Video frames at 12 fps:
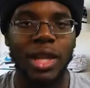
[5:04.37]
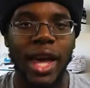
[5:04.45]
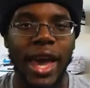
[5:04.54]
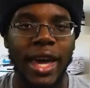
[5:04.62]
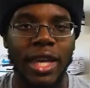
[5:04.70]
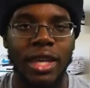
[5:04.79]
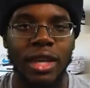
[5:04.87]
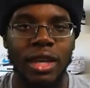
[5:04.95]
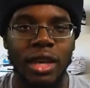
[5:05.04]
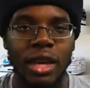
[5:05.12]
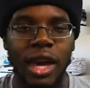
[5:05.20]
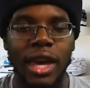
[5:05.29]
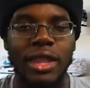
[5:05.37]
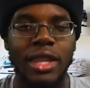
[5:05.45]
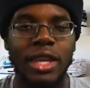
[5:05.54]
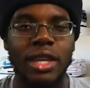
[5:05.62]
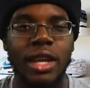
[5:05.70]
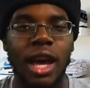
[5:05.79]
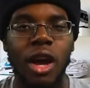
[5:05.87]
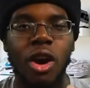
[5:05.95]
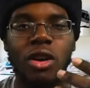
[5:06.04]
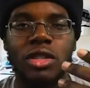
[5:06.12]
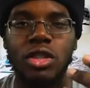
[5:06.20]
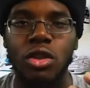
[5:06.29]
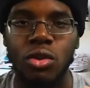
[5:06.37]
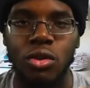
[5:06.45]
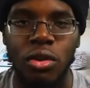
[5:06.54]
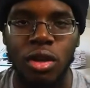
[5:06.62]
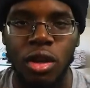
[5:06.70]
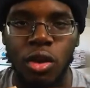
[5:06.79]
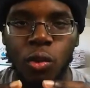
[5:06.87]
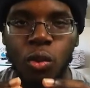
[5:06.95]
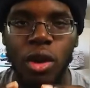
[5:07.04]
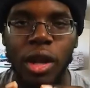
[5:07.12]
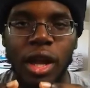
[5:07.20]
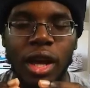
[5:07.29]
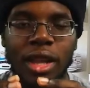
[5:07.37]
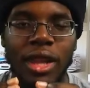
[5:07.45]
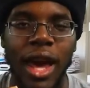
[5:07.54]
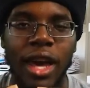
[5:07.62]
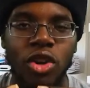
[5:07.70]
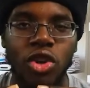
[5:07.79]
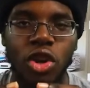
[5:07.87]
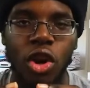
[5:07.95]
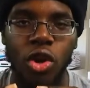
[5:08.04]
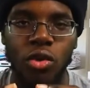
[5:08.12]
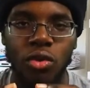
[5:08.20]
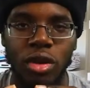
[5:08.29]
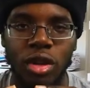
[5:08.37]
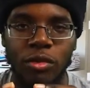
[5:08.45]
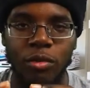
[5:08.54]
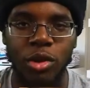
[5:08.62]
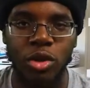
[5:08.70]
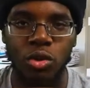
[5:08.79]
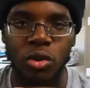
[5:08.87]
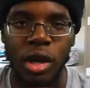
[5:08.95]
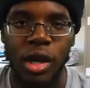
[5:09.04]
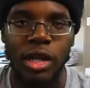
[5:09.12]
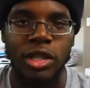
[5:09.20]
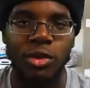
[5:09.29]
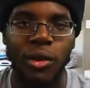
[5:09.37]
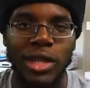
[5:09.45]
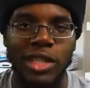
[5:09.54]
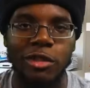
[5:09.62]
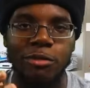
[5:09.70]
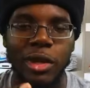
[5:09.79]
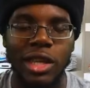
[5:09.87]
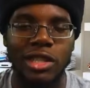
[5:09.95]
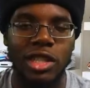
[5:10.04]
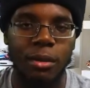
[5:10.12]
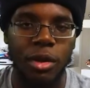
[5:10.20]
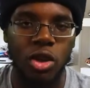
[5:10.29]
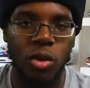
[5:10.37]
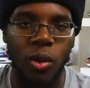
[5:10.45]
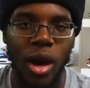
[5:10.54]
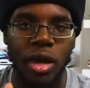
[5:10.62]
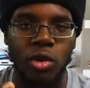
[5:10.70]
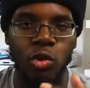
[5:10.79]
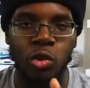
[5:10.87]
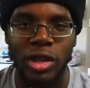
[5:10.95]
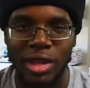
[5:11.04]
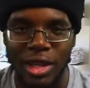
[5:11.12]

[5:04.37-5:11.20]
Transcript: black, and then I also wanted a lighter coat of blue, so I just mixed some of the white with